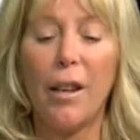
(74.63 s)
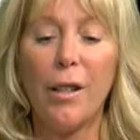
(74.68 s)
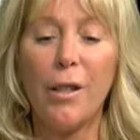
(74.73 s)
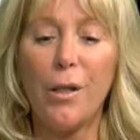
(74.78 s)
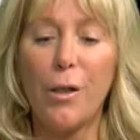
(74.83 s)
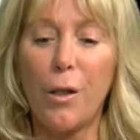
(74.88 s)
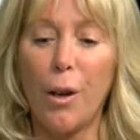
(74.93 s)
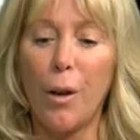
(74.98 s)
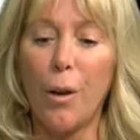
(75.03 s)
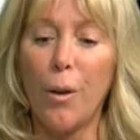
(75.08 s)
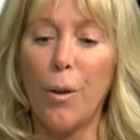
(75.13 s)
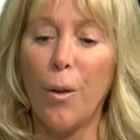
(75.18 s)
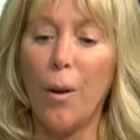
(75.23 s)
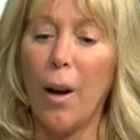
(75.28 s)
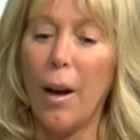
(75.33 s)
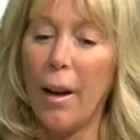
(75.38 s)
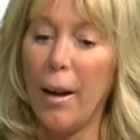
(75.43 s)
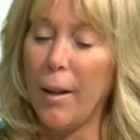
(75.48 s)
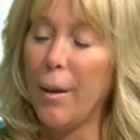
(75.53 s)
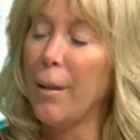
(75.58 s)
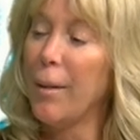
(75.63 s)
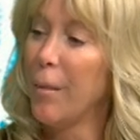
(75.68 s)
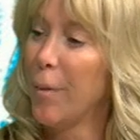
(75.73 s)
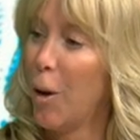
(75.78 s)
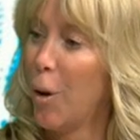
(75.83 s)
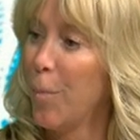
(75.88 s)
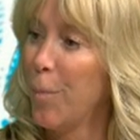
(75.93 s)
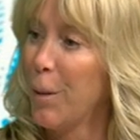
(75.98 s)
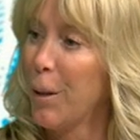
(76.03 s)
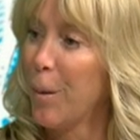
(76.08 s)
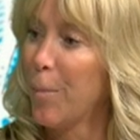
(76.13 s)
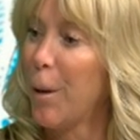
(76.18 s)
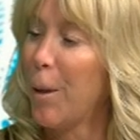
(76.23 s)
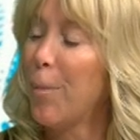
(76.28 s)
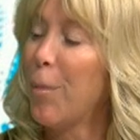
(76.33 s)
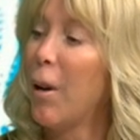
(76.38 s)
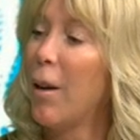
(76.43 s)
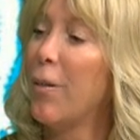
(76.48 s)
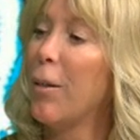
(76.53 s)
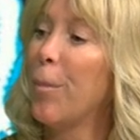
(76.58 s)
So I opened up my
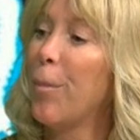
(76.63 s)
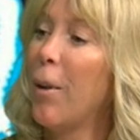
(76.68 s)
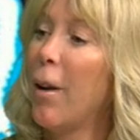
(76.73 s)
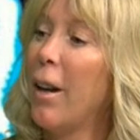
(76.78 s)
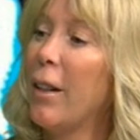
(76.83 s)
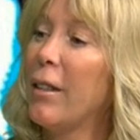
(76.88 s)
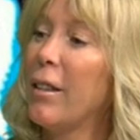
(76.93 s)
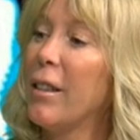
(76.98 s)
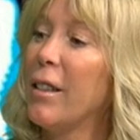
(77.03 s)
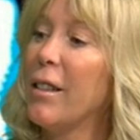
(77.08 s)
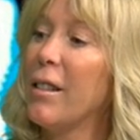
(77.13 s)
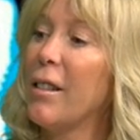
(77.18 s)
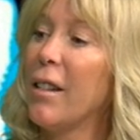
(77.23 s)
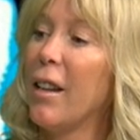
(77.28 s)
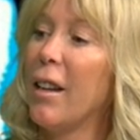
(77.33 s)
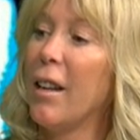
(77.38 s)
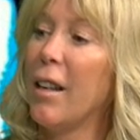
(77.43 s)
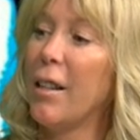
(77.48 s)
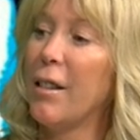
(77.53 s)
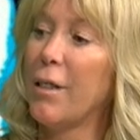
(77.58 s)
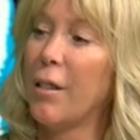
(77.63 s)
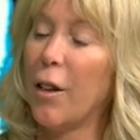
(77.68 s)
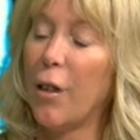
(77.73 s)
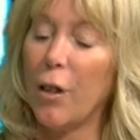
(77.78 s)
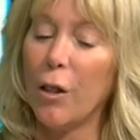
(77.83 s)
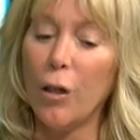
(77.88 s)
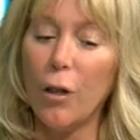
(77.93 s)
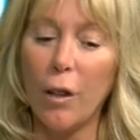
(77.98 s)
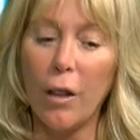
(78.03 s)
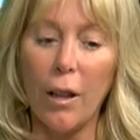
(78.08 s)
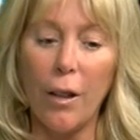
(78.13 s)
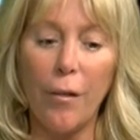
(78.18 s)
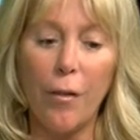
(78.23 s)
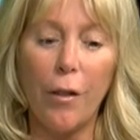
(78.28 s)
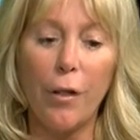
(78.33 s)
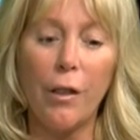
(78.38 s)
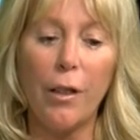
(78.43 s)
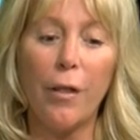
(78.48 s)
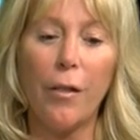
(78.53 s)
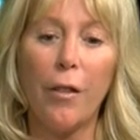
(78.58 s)
private practice and I started looking
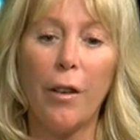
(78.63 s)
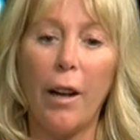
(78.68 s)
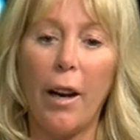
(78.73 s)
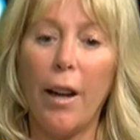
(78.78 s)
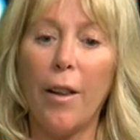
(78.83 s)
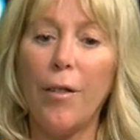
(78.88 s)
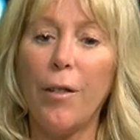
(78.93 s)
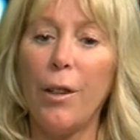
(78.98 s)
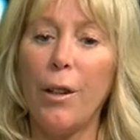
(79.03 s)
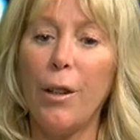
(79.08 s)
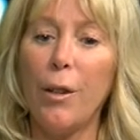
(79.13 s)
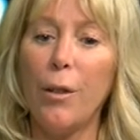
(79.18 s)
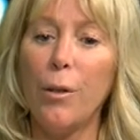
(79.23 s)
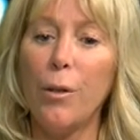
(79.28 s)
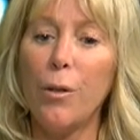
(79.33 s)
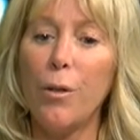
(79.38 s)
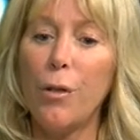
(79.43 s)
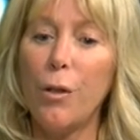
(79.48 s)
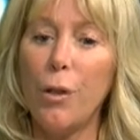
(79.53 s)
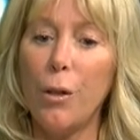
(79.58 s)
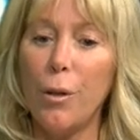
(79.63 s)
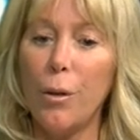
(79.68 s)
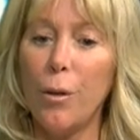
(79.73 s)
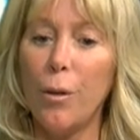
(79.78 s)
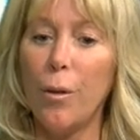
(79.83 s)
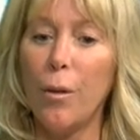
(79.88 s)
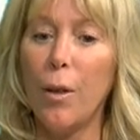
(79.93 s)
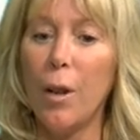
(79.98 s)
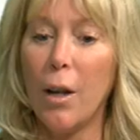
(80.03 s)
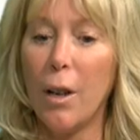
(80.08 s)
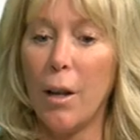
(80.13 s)
for different avenues to